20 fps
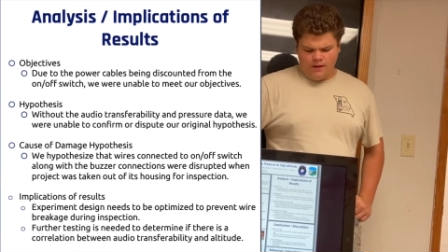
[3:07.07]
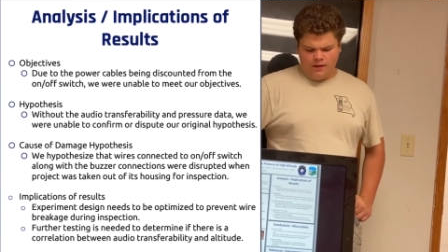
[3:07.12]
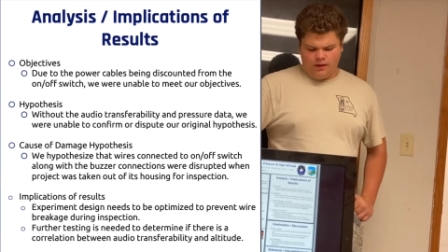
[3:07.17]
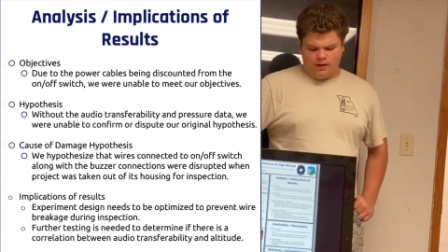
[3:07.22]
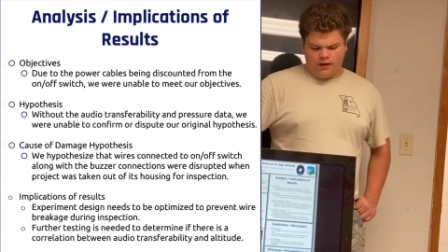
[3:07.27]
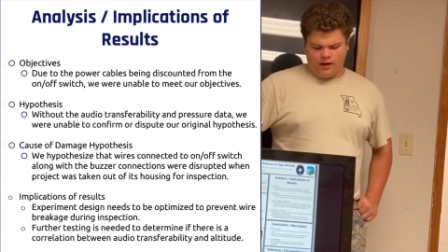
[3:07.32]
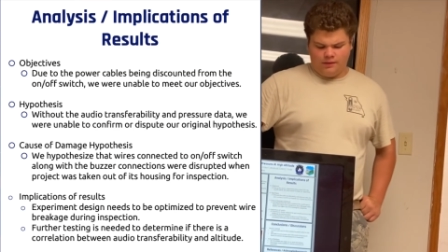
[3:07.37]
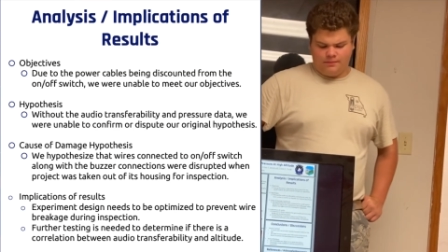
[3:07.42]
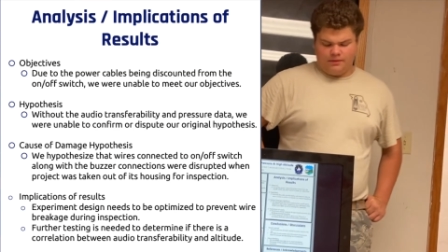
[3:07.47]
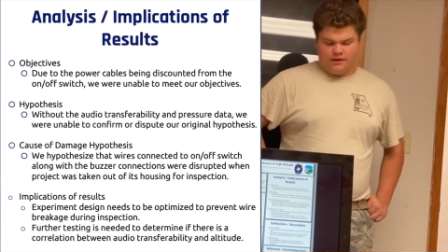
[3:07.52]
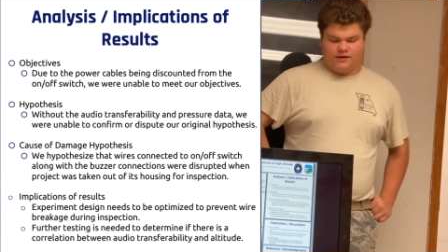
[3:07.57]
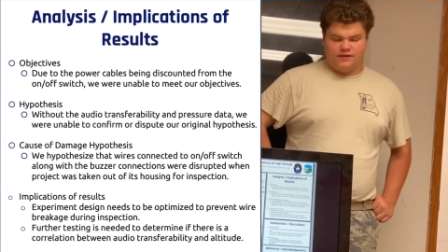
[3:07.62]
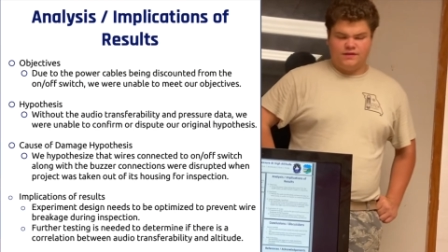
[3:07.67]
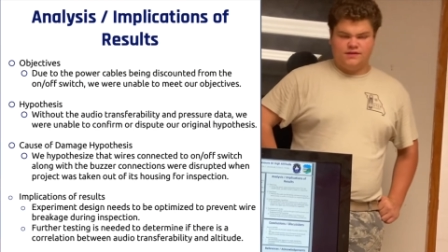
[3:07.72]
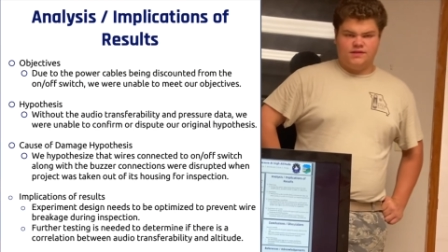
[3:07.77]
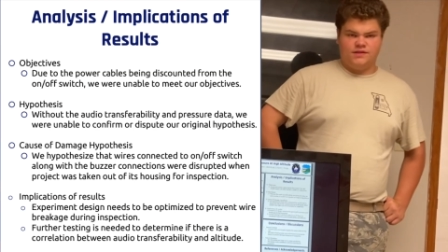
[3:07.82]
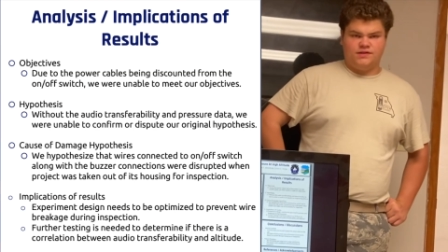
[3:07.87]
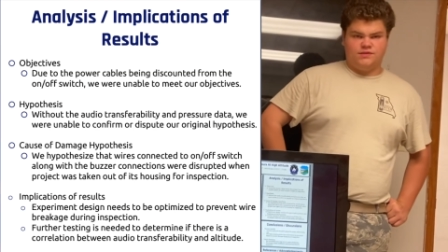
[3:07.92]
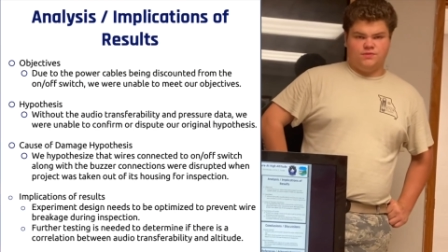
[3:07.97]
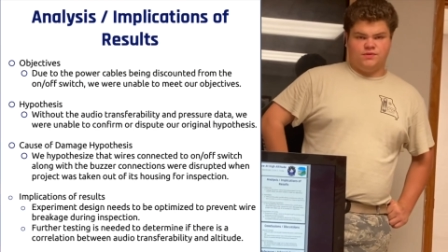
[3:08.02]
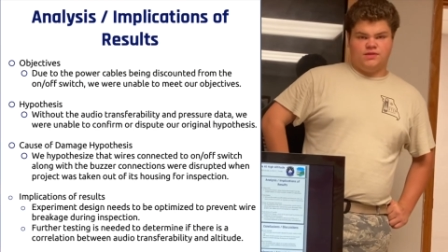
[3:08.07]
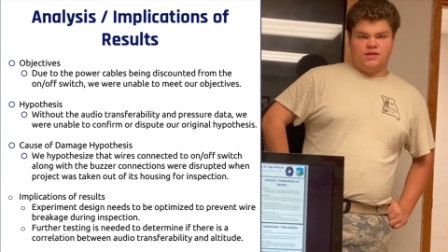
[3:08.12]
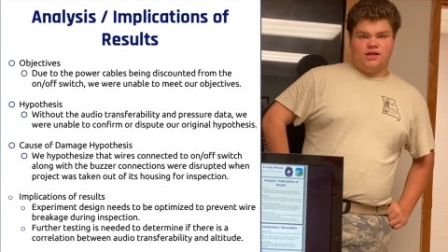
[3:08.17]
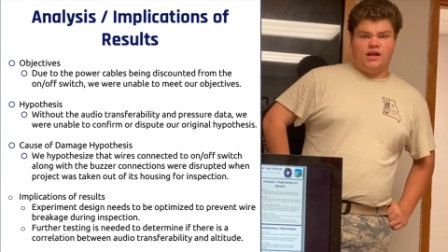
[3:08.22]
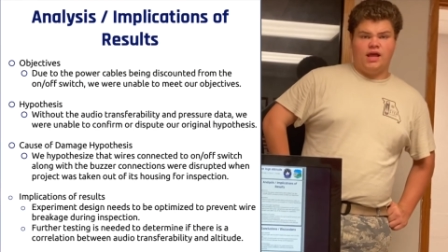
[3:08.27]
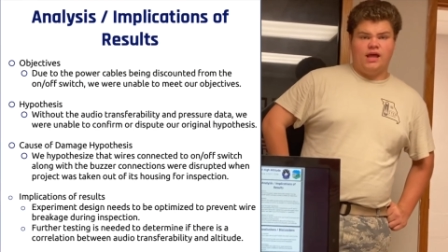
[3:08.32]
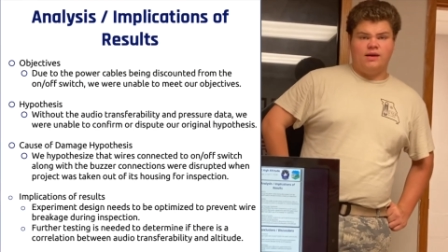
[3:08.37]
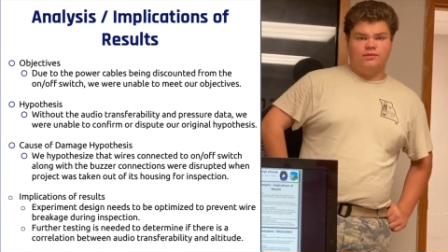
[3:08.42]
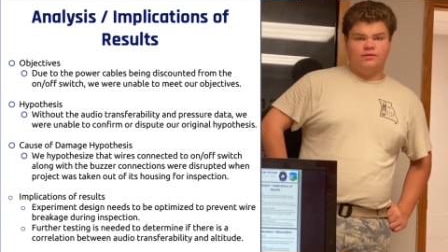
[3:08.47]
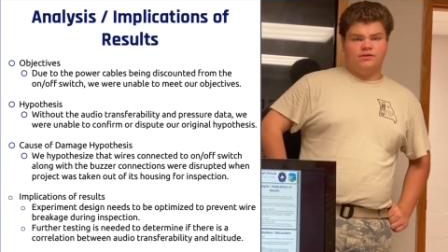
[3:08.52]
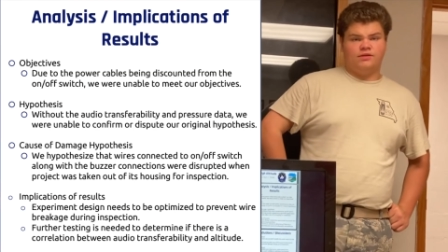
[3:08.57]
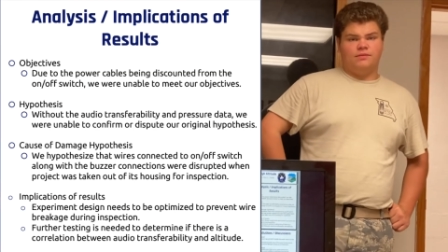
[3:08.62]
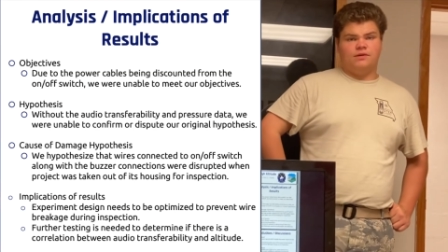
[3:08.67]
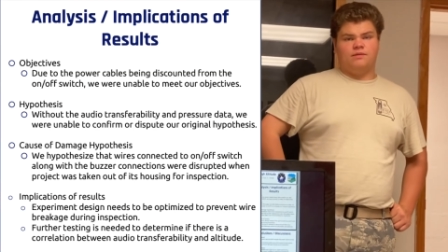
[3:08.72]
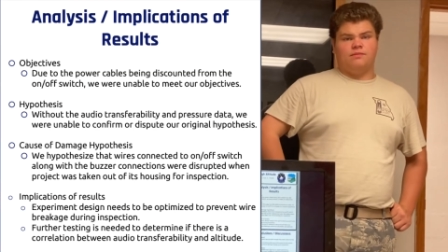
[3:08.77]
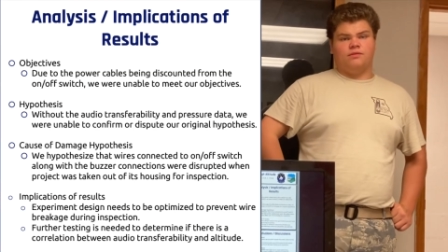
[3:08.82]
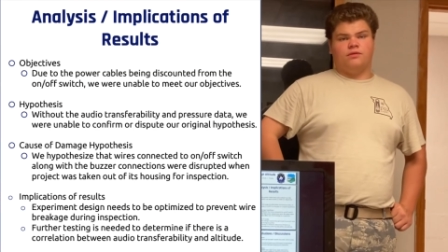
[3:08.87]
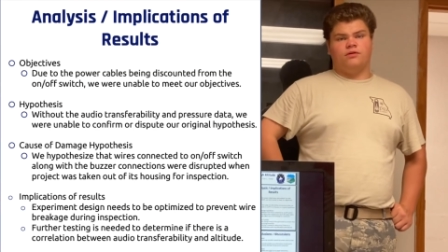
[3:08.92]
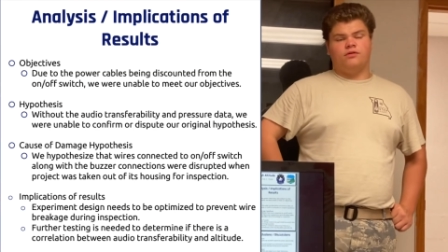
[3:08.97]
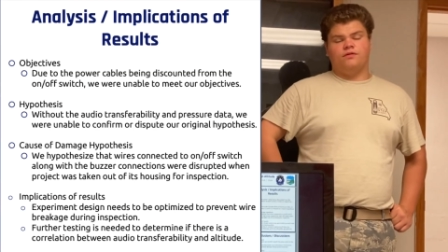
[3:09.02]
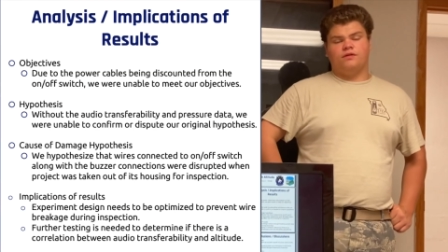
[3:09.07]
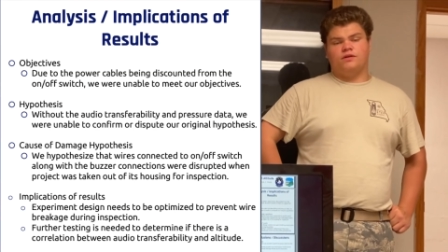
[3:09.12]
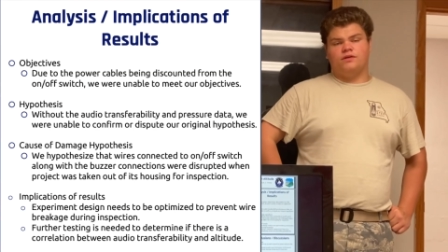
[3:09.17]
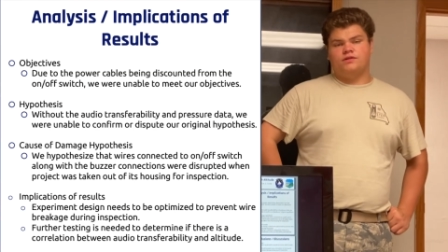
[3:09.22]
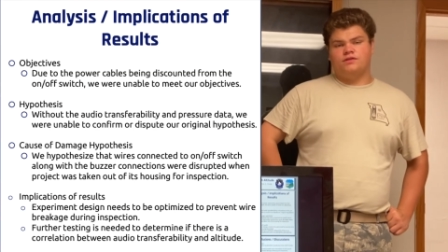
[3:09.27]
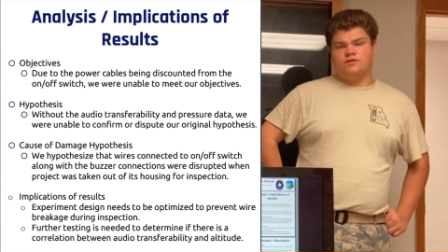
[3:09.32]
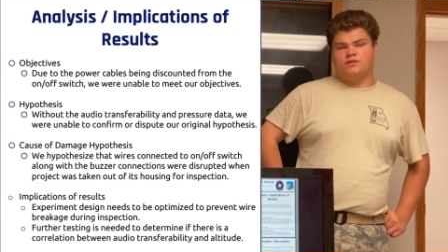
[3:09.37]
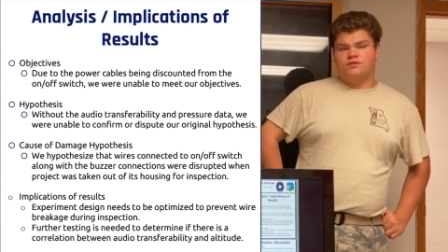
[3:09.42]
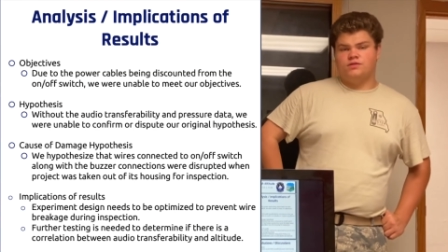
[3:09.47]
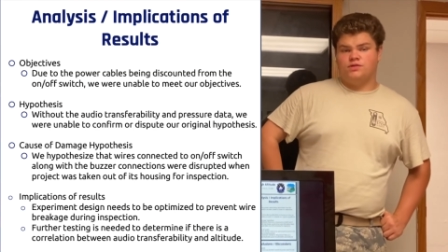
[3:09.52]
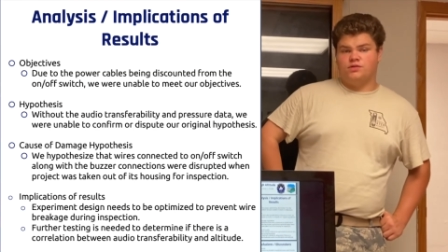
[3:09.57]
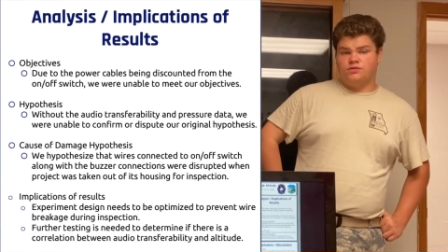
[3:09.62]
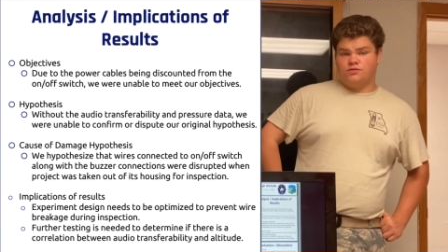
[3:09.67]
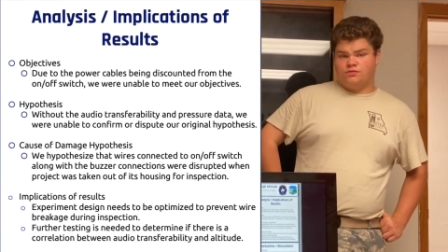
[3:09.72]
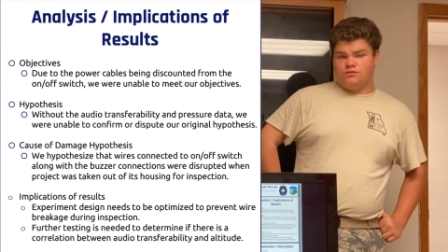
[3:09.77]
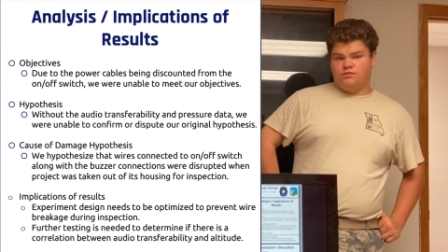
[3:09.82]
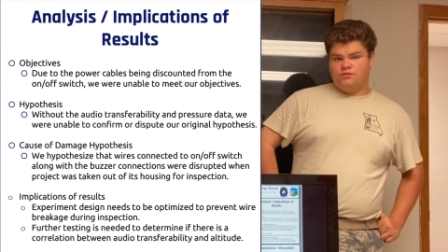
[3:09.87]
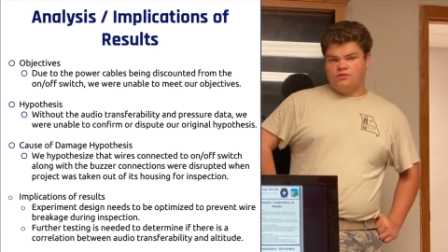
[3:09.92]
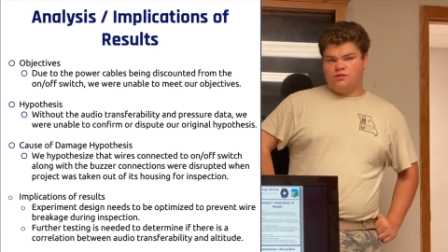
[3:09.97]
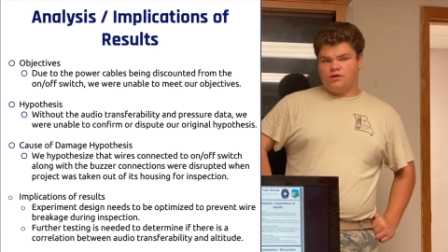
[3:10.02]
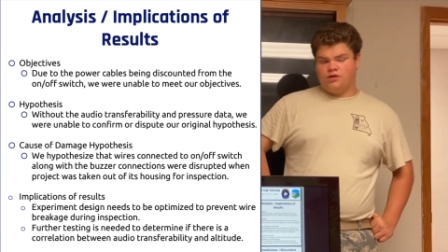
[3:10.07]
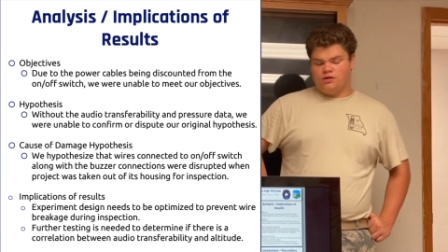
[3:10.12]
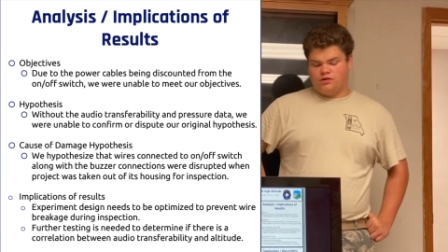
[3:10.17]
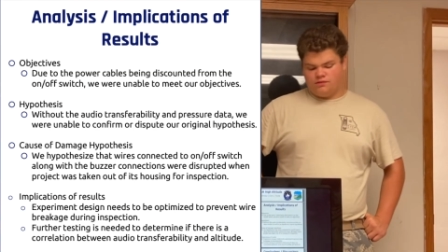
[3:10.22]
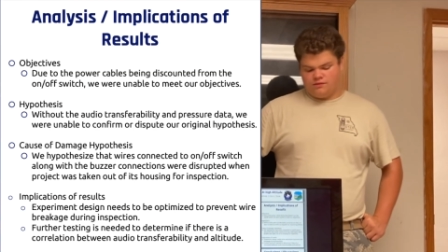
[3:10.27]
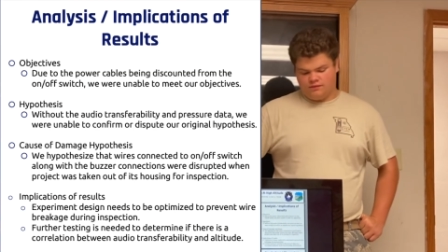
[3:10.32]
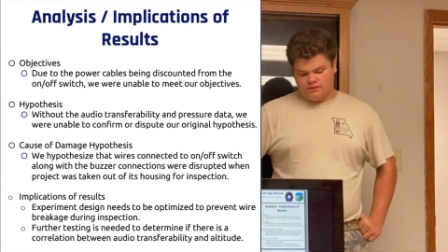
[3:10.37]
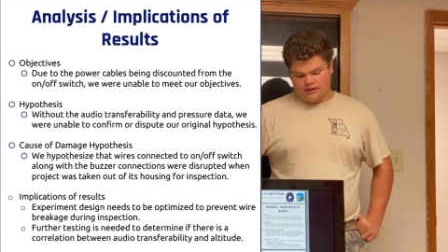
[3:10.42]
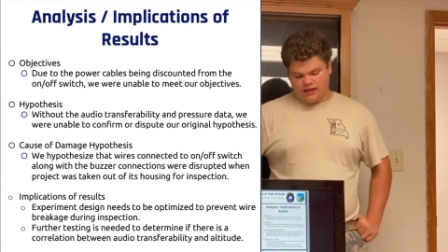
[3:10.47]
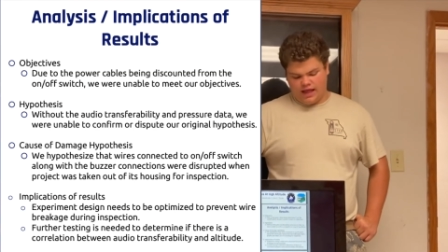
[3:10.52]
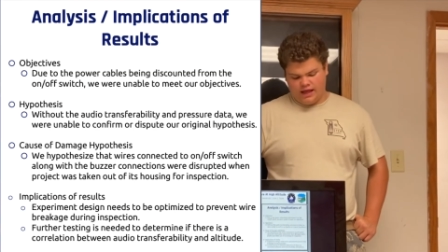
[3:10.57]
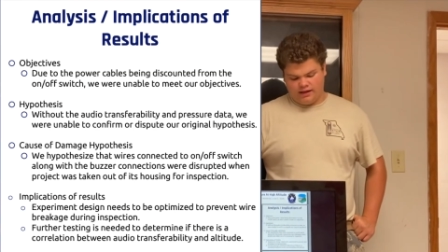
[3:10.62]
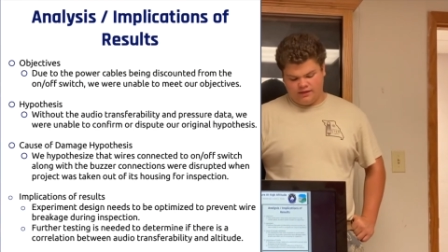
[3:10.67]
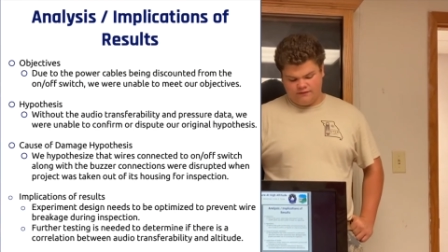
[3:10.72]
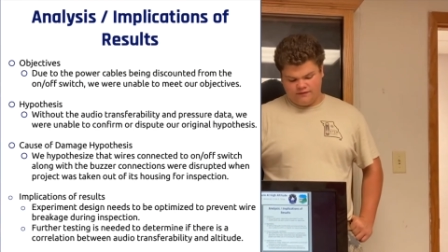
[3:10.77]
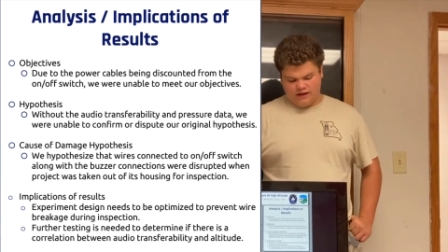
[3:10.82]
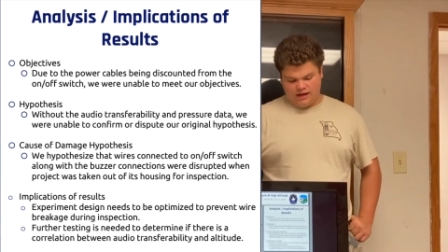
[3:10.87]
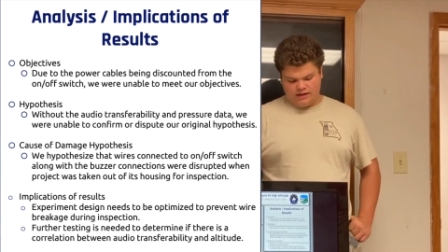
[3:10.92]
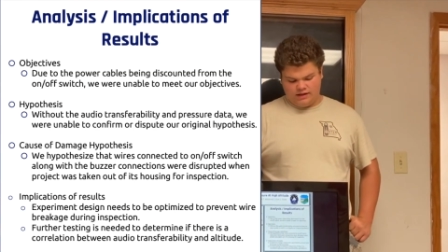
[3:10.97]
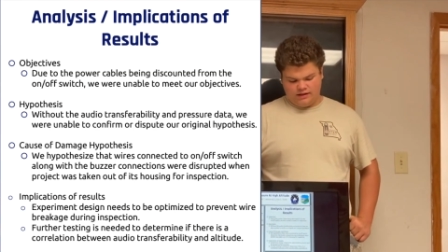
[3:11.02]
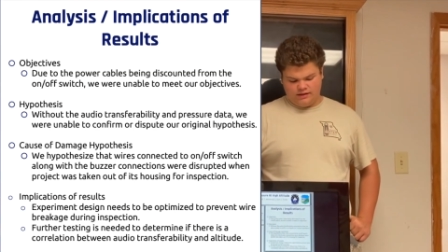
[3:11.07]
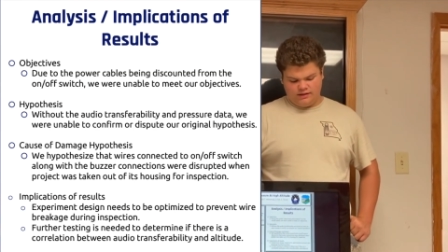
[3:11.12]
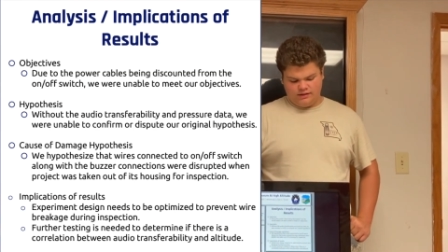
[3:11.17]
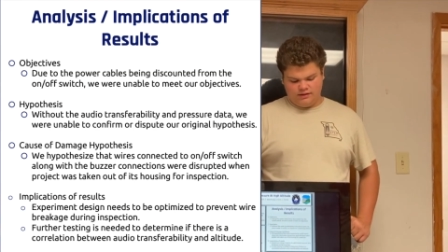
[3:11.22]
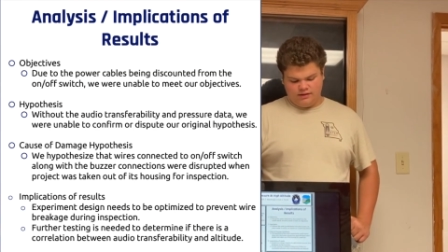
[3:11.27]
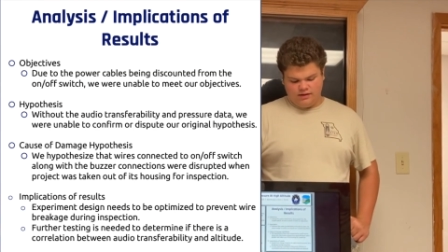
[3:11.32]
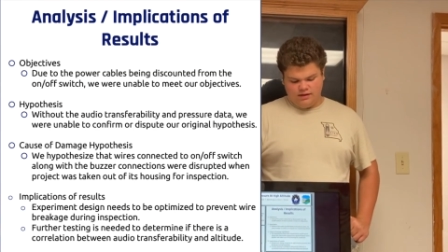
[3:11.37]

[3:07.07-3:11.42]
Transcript: Our hypothesis was unable to be proven due to the lack of data,